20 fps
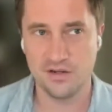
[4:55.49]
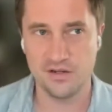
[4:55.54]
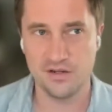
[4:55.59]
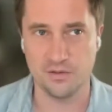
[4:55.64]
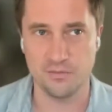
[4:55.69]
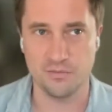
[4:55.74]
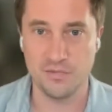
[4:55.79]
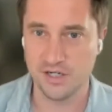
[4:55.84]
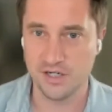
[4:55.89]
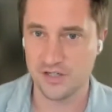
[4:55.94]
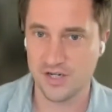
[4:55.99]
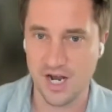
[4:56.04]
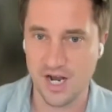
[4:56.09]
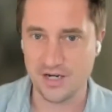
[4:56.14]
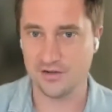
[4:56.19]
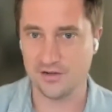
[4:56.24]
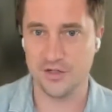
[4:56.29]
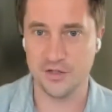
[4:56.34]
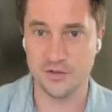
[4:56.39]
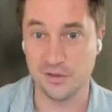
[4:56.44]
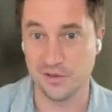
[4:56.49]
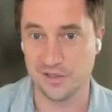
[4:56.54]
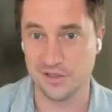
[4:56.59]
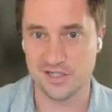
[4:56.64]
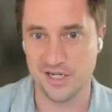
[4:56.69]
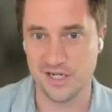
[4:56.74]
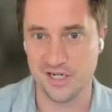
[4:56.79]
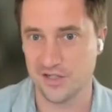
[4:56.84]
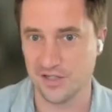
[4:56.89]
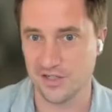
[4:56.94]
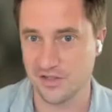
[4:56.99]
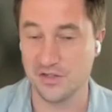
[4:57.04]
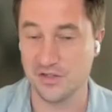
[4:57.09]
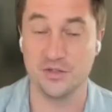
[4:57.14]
you know, much higher utilization,